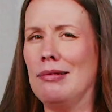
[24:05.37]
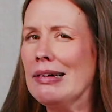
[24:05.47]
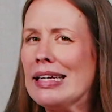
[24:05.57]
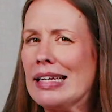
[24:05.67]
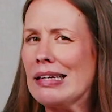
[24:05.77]

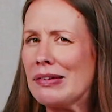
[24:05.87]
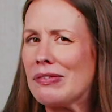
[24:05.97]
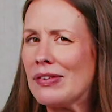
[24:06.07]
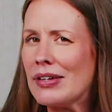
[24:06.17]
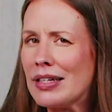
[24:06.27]
what if
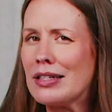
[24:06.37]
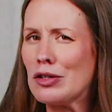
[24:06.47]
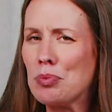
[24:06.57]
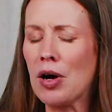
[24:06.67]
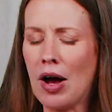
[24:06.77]
it's
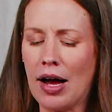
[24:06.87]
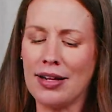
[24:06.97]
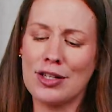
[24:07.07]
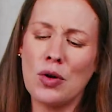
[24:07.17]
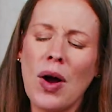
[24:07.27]
super hot?
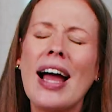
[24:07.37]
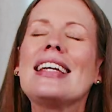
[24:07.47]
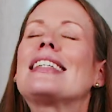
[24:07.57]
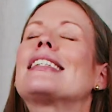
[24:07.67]
So I